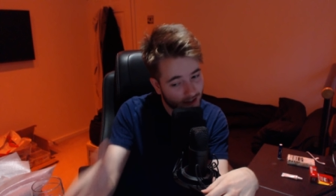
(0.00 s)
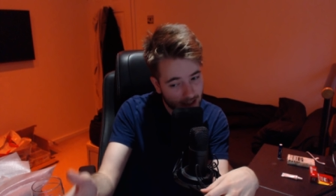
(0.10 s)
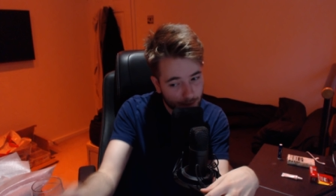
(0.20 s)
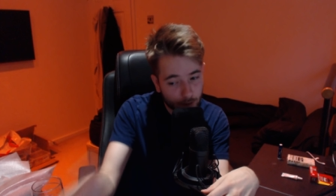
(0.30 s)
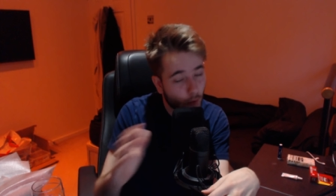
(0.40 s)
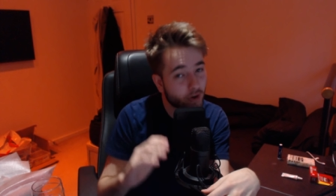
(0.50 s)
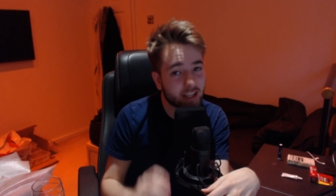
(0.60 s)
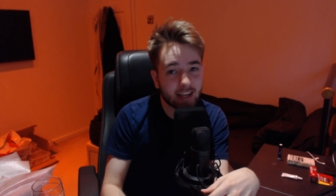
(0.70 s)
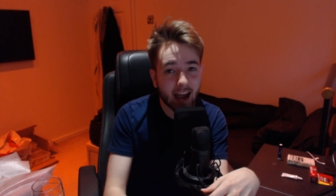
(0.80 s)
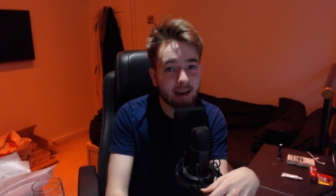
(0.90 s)
keep supporting
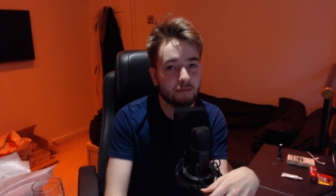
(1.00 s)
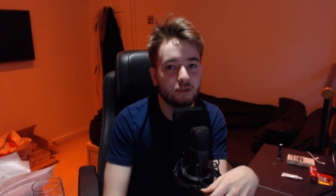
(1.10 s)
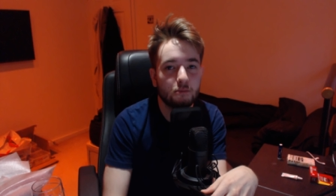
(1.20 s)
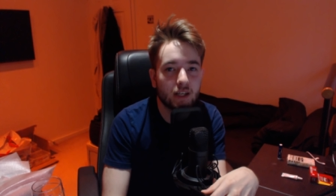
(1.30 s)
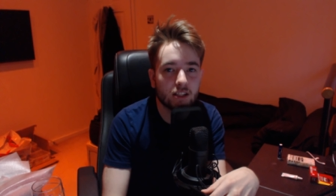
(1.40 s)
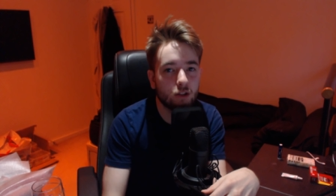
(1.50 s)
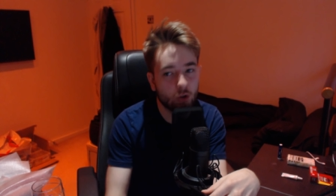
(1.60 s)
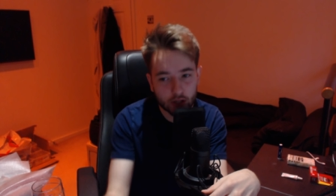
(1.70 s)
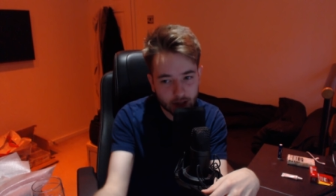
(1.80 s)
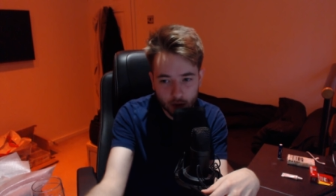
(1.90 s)
your games, because
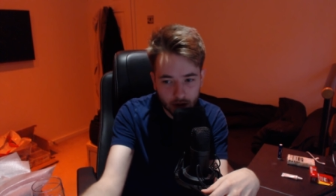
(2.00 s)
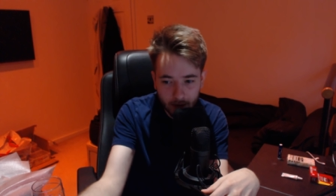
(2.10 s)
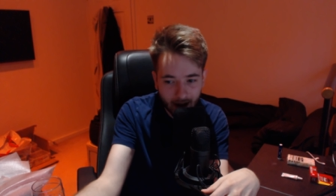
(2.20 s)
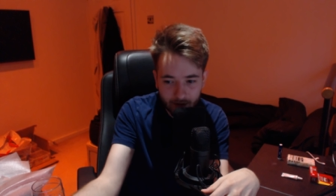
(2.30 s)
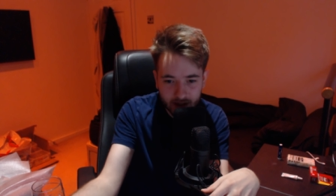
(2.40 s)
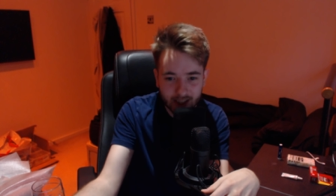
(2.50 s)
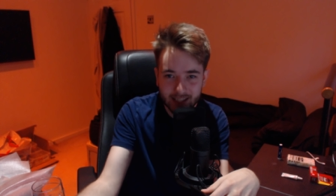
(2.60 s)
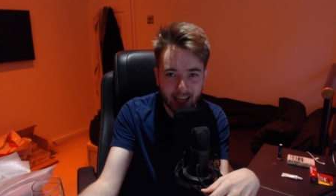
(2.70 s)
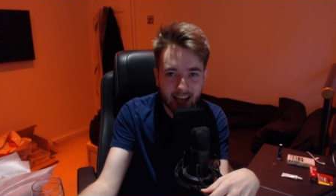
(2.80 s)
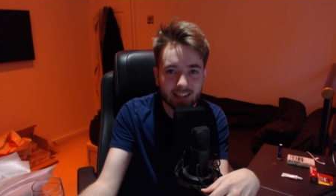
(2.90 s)
you can have
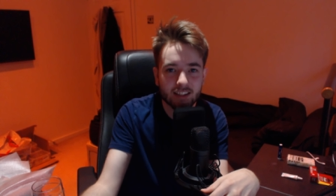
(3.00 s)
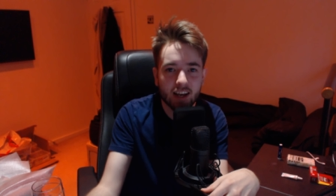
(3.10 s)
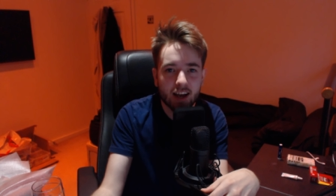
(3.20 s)
success